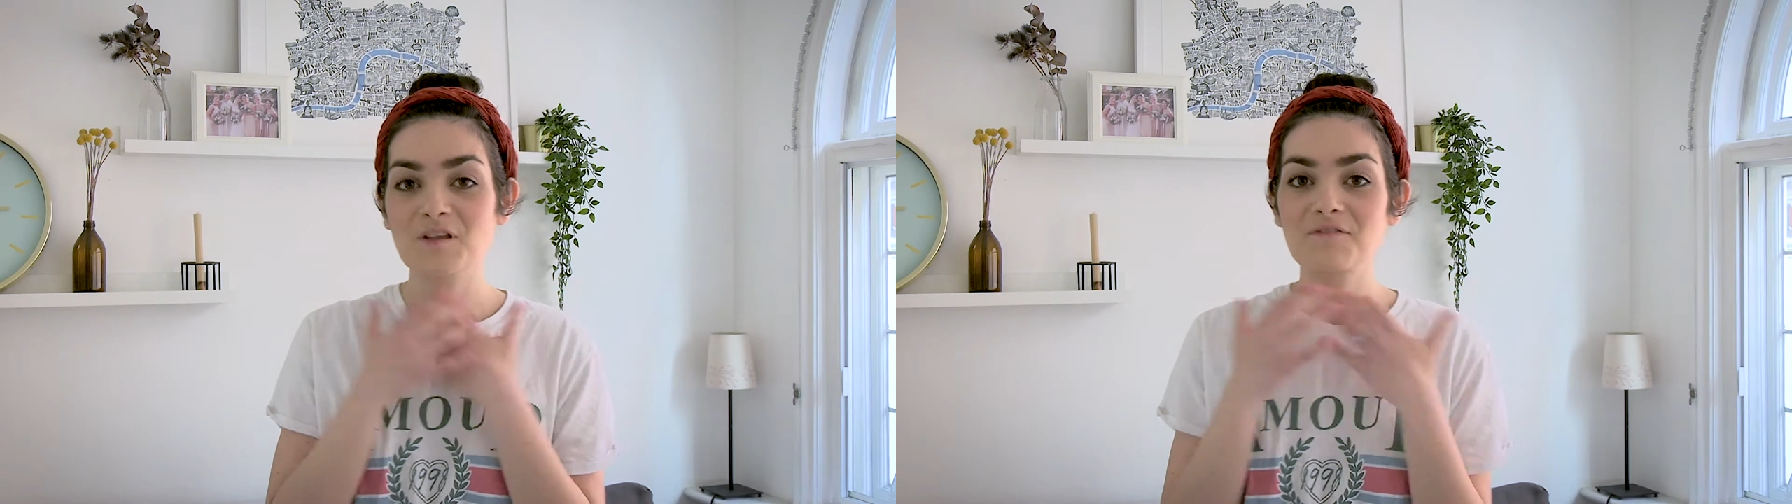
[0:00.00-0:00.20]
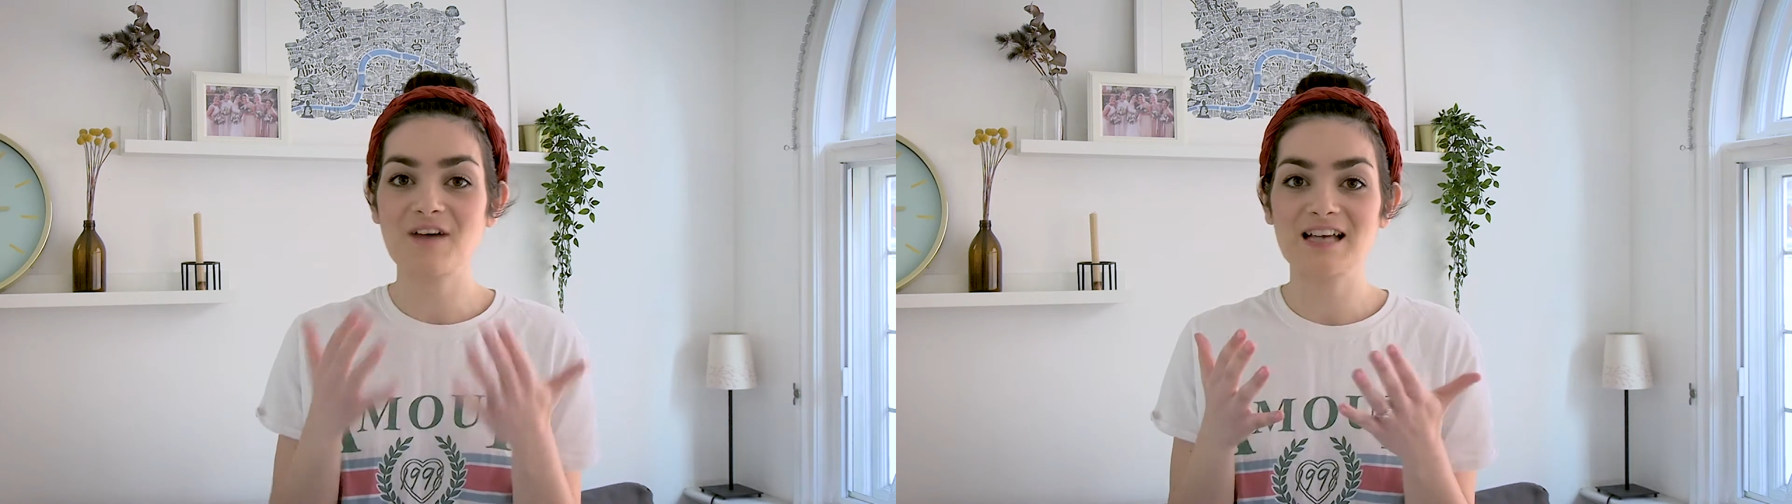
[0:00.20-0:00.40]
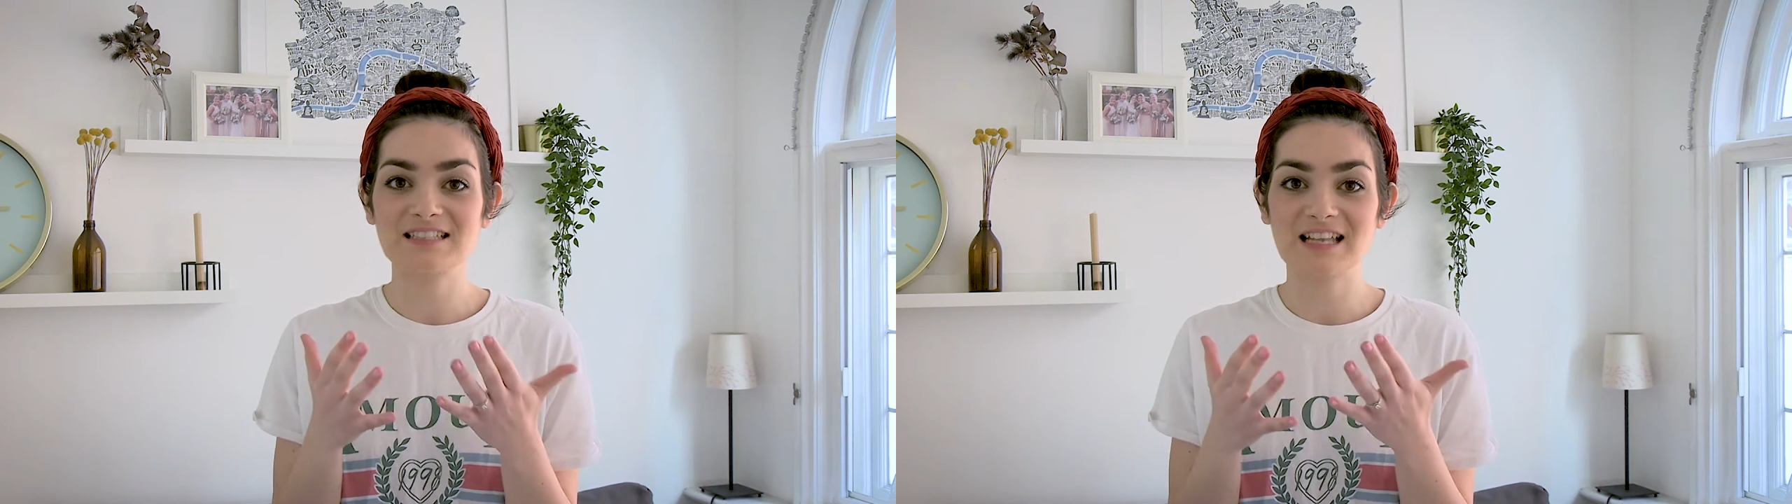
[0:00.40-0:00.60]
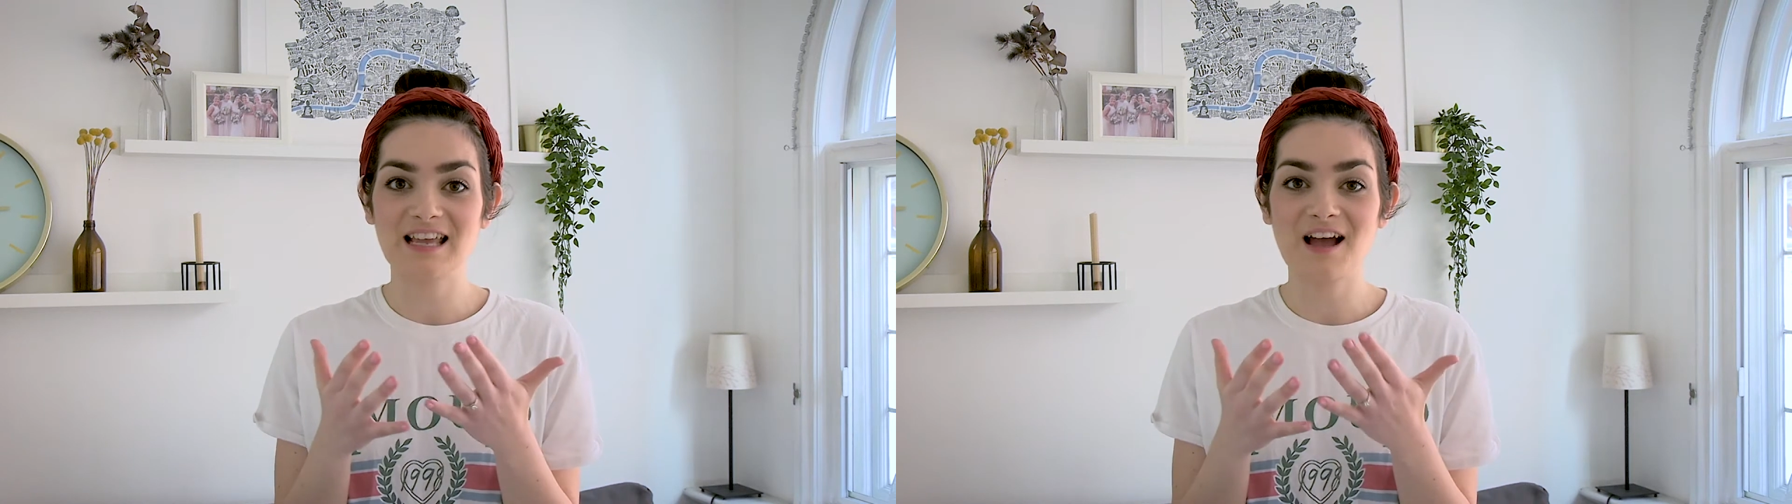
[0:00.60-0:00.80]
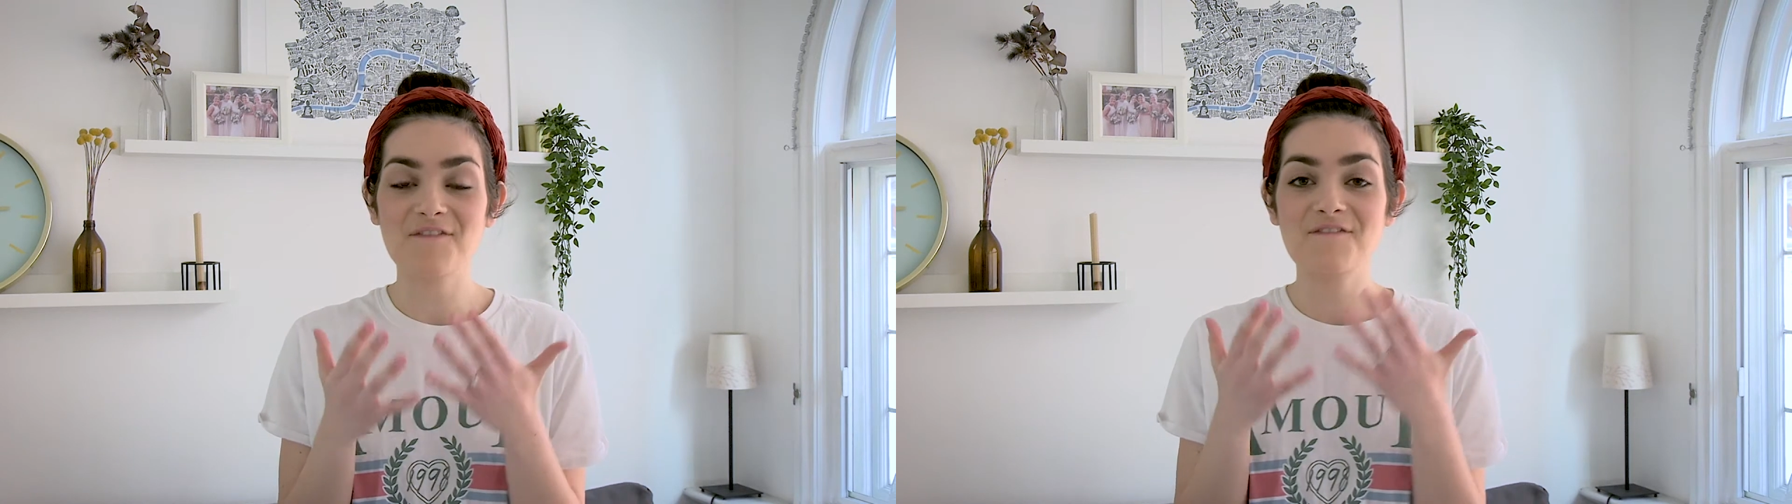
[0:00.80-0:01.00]
Firstly,
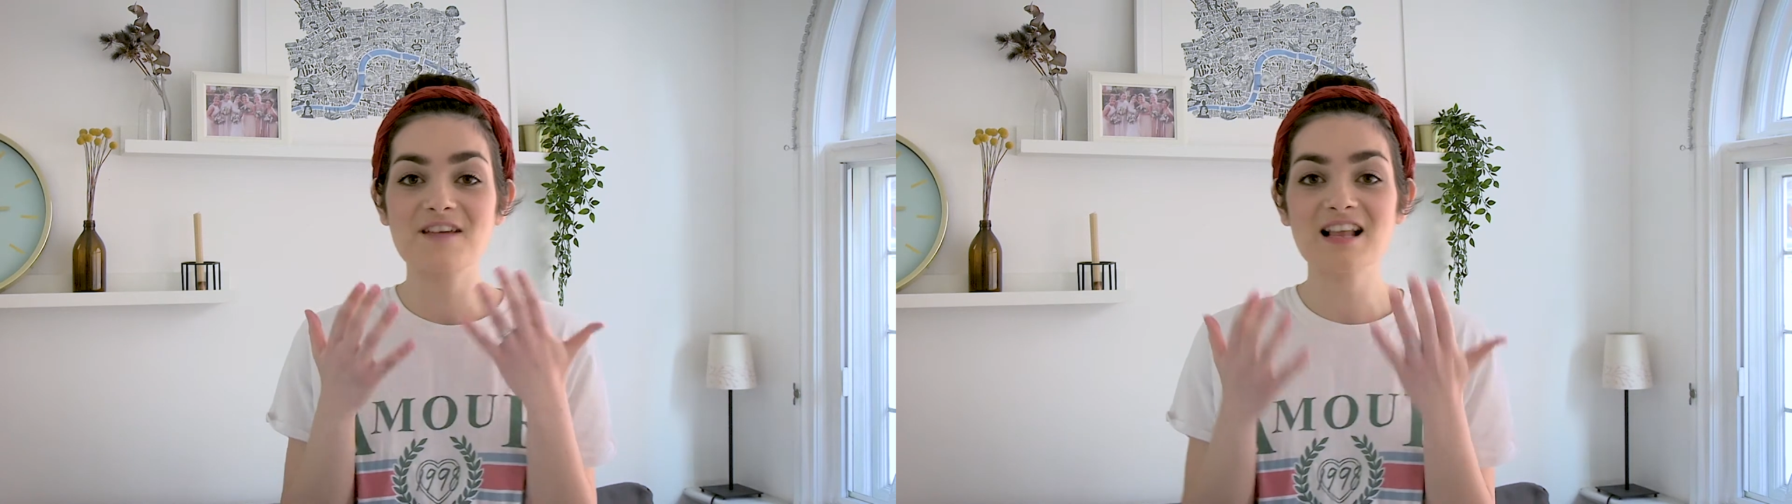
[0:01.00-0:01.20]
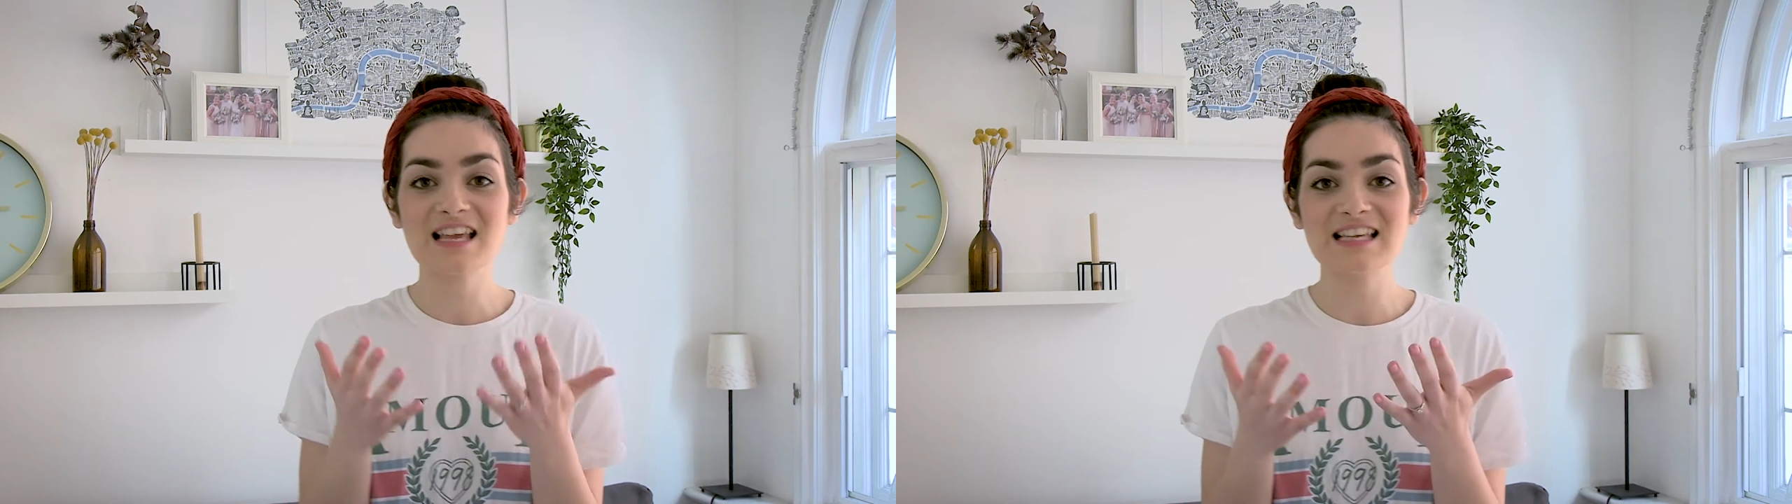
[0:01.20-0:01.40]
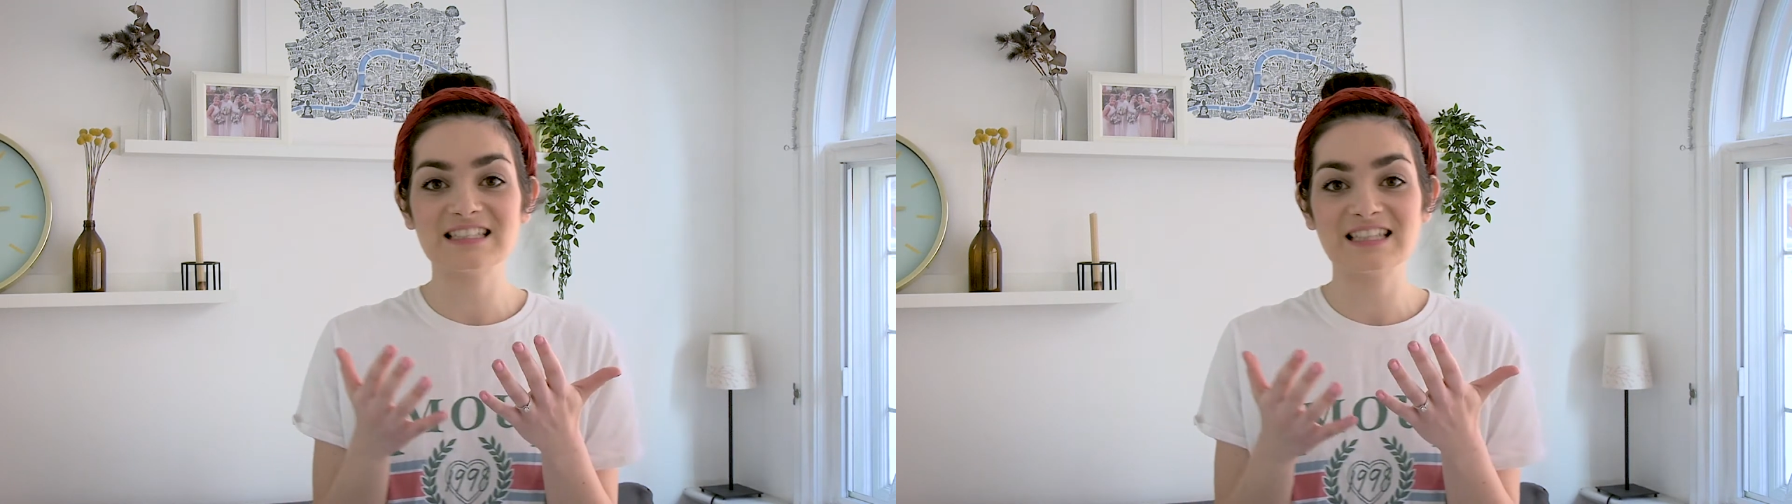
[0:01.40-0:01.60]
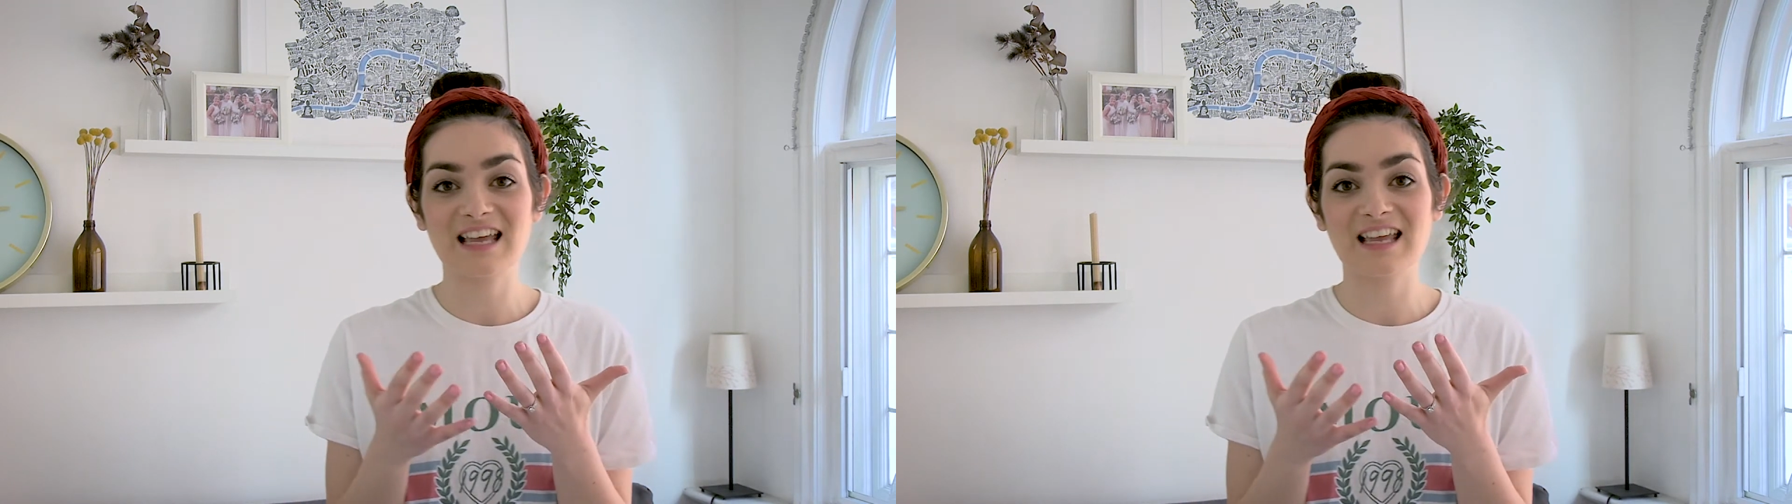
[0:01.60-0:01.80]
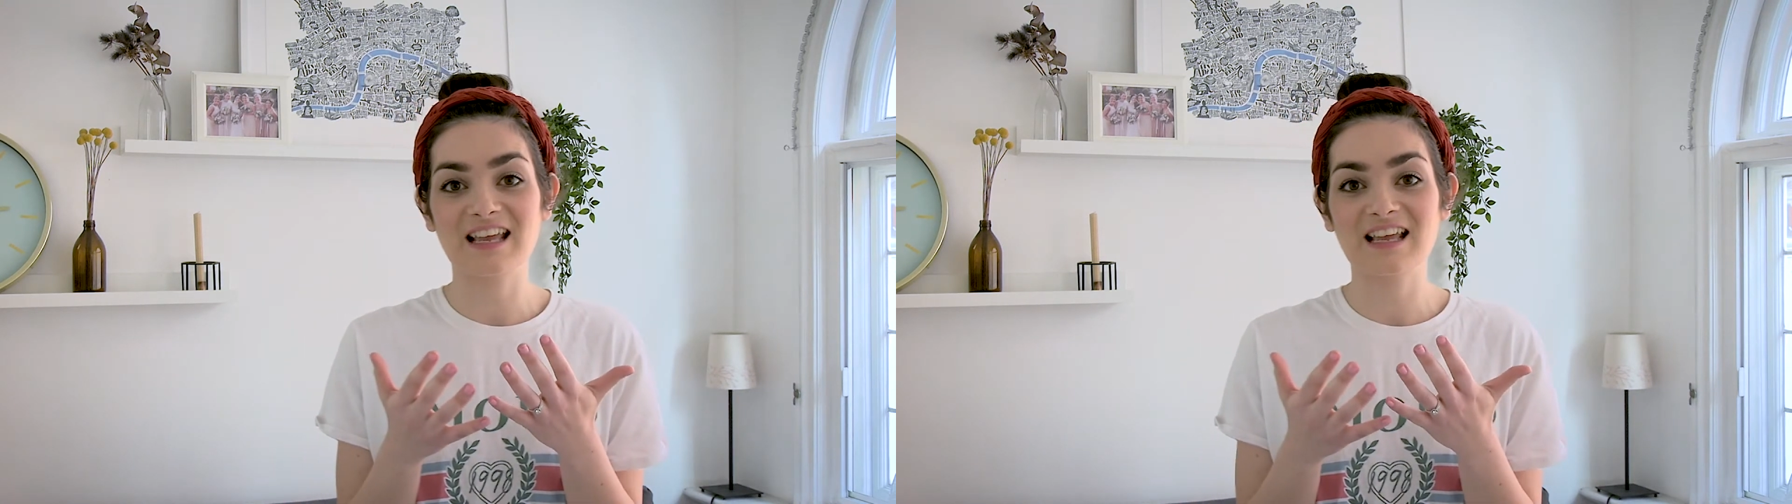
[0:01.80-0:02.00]
I feel like he's
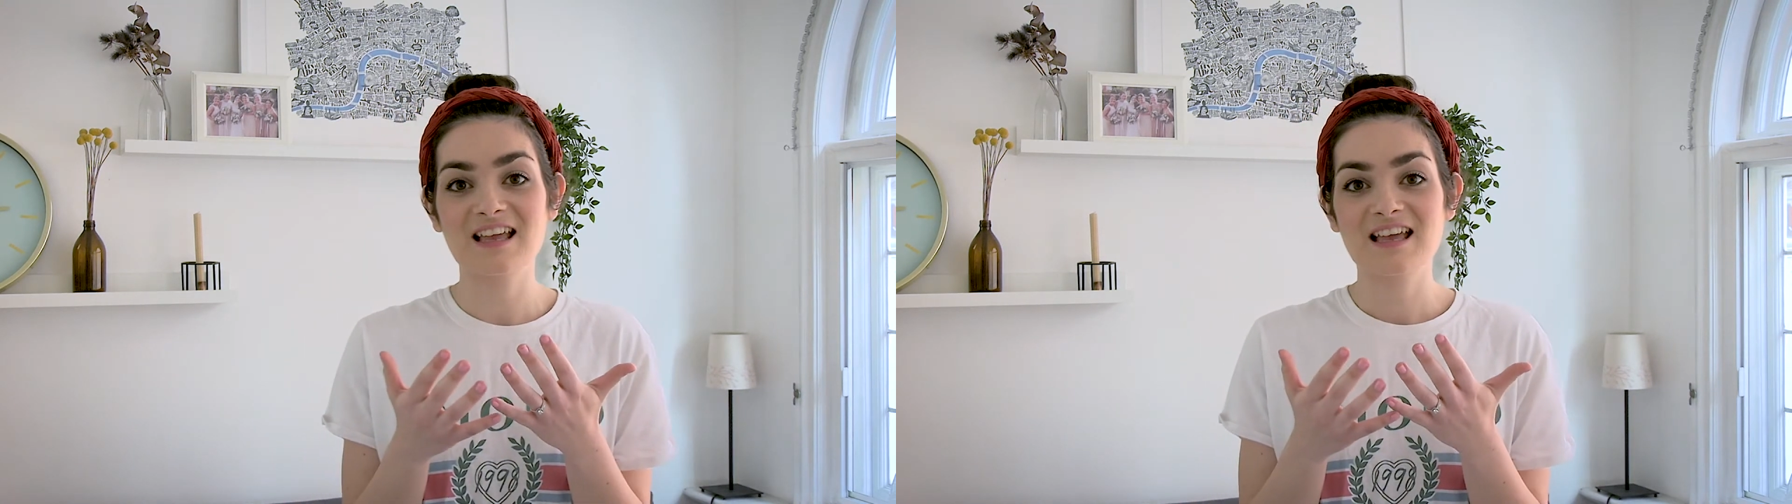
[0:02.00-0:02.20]
saying,